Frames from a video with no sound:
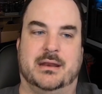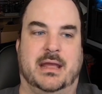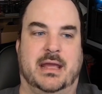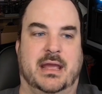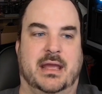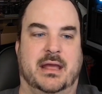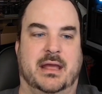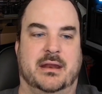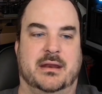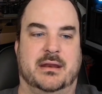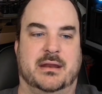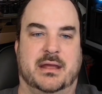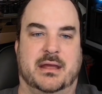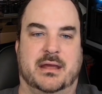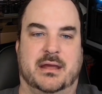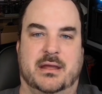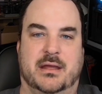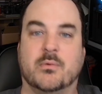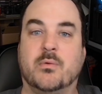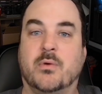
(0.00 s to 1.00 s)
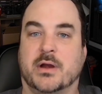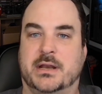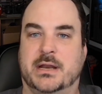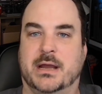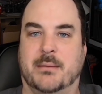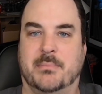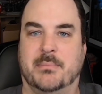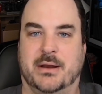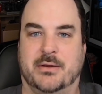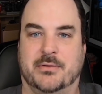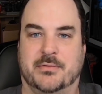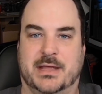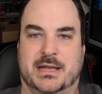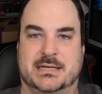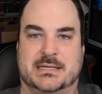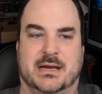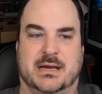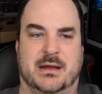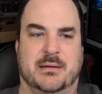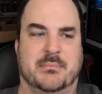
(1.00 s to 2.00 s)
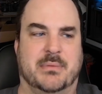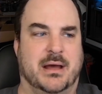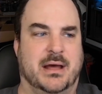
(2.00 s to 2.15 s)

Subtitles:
and it worked out better that time.